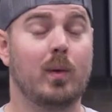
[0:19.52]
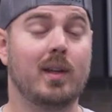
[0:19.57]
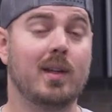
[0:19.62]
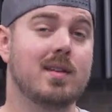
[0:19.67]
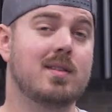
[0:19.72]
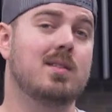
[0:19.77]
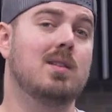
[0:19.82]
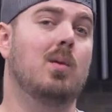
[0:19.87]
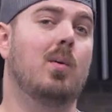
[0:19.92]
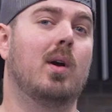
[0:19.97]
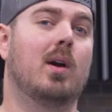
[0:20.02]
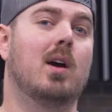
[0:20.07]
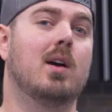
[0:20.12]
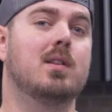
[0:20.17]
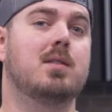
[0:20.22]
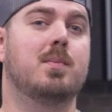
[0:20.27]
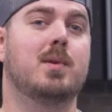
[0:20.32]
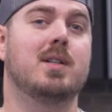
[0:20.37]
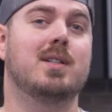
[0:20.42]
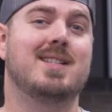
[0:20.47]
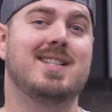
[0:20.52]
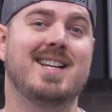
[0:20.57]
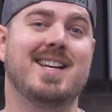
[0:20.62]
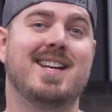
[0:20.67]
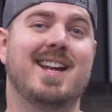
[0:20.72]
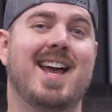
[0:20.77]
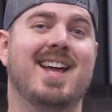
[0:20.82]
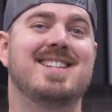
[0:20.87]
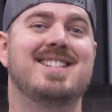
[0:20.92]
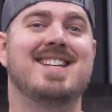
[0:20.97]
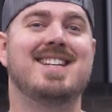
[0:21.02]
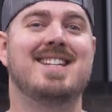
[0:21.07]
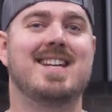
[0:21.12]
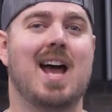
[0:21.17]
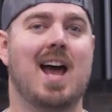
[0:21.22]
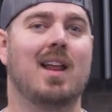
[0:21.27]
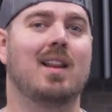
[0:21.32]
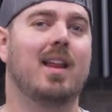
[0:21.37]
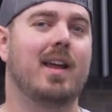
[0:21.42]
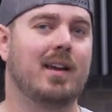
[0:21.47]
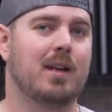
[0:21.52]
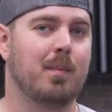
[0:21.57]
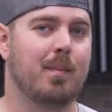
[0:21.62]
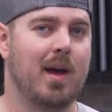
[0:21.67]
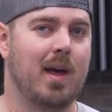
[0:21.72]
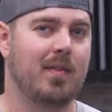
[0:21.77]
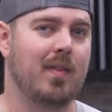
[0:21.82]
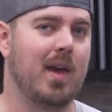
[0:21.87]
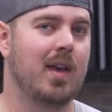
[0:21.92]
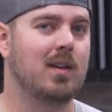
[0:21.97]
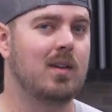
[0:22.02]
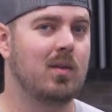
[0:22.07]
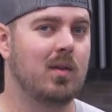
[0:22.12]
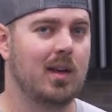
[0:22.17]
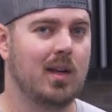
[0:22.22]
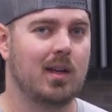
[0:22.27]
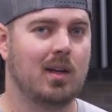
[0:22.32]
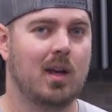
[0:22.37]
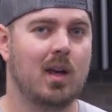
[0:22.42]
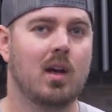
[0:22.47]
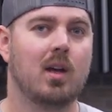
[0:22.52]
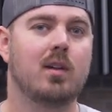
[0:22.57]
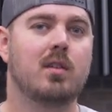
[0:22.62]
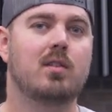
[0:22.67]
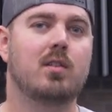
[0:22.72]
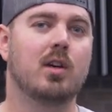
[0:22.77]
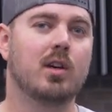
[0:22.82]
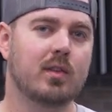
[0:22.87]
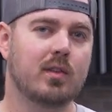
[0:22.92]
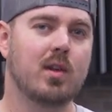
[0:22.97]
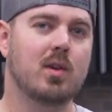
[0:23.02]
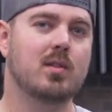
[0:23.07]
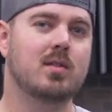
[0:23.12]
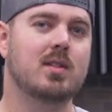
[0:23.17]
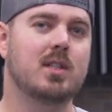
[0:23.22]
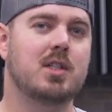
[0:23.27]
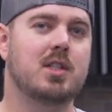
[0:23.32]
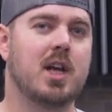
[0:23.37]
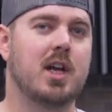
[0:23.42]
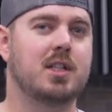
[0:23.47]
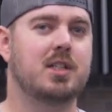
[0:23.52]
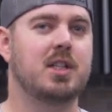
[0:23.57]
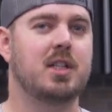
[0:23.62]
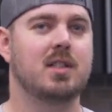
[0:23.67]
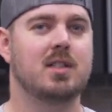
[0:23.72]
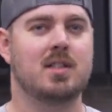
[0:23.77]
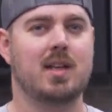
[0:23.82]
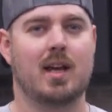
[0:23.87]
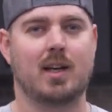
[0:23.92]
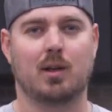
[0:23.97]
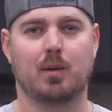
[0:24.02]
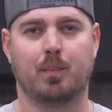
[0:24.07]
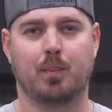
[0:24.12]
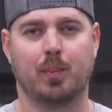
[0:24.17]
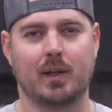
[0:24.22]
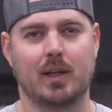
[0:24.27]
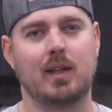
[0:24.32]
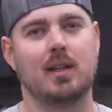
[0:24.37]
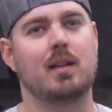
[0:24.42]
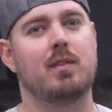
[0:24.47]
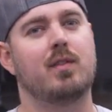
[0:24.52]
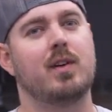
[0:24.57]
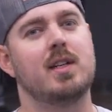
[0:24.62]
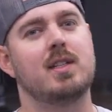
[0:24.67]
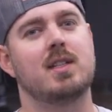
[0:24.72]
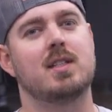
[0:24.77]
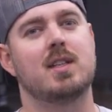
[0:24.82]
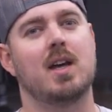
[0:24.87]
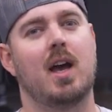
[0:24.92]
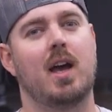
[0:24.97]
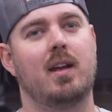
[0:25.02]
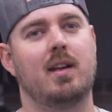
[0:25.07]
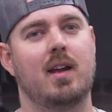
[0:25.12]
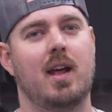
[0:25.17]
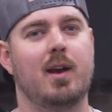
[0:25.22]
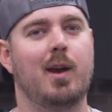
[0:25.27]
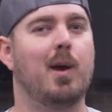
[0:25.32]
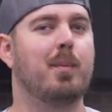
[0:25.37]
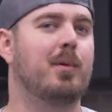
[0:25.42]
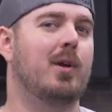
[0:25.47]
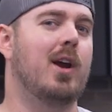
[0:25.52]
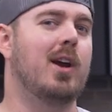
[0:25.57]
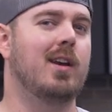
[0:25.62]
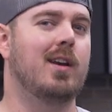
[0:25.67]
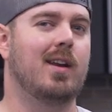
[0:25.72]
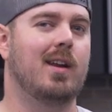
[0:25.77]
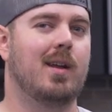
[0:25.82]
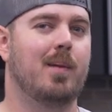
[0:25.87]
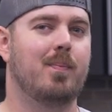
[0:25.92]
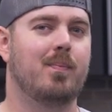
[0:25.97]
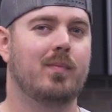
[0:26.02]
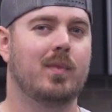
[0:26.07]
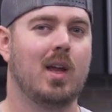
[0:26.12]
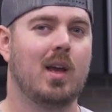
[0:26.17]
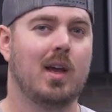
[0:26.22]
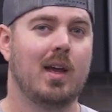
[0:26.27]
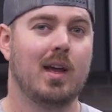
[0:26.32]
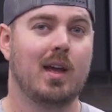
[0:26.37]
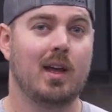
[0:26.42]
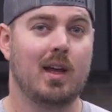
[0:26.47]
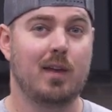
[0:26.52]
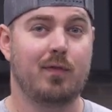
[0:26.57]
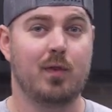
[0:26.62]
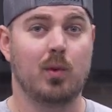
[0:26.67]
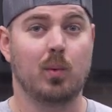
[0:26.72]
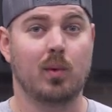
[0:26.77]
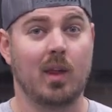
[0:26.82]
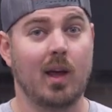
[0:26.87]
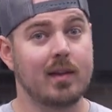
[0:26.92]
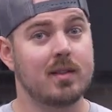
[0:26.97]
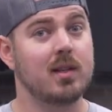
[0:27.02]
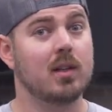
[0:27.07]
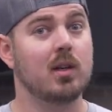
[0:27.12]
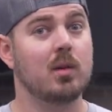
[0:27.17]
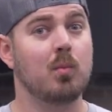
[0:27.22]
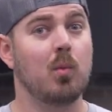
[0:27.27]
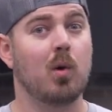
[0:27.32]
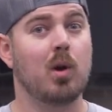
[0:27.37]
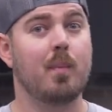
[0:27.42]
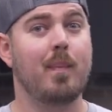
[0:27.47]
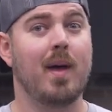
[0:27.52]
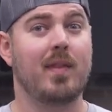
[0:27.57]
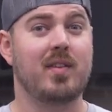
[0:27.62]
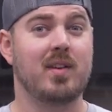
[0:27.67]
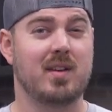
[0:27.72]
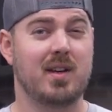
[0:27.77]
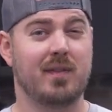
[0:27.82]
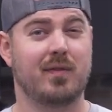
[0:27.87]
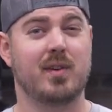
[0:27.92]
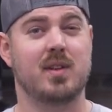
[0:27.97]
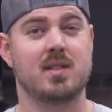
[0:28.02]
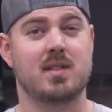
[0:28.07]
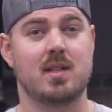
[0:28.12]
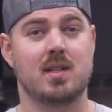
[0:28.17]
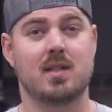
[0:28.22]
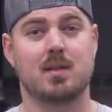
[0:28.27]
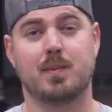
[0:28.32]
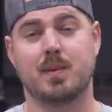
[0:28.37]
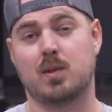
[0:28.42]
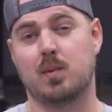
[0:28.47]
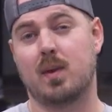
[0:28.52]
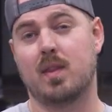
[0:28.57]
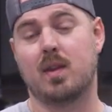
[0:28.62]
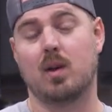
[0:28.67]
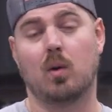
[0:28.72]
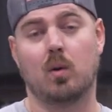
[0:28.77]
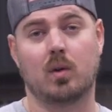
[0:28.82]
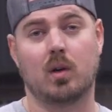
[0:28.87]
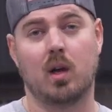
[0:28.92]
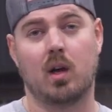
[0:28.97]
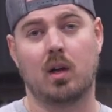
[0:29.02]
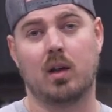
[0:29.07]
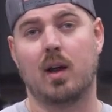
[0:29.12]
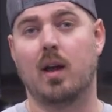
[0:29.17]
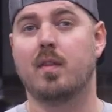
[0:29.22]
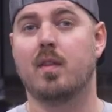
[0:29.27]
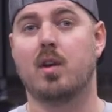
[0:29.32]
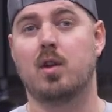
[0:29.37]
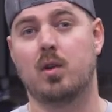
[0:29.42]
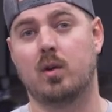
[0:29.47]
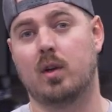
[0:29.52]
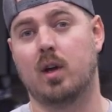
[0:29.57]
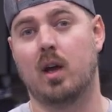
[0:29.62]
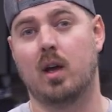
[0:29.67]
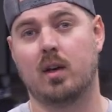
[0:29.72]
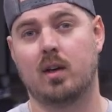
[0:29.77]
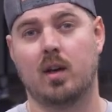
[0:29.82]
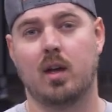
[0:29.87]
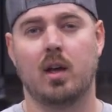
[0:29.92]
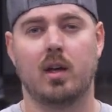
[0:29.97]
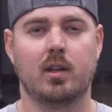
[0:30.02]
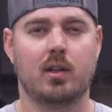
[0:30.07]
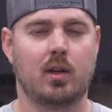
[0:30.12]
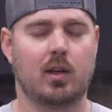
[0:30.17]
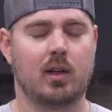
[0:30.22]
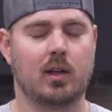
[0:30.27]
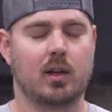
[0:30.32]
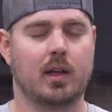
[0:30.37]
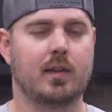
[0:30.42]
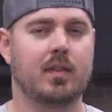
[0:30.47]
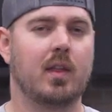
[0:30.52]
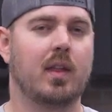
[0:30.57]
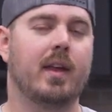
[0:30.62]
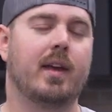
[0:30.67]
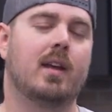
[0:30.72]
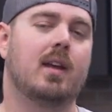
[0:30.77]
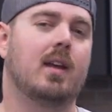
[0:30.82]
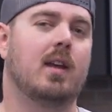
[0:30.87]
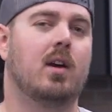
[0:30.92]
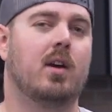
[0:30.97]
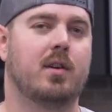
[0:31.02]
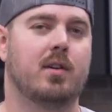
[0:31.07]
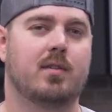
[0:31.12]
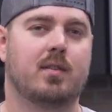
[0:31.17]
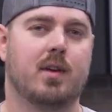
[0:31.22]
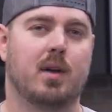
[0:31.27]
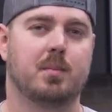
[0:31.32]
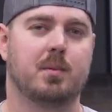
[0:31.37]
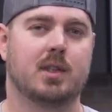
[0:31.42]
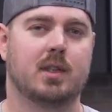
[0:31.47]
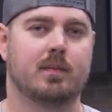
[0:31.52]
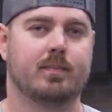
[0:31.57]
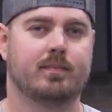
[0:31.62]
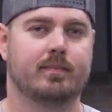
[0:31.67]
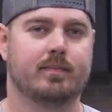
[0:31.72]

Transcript: we listened to what customers did and did not like about that unit, took those suggestions and completely redesigned and upgraded it. If you would like to learn more about the differences between the old gun and the new gun, you can click the link in our description.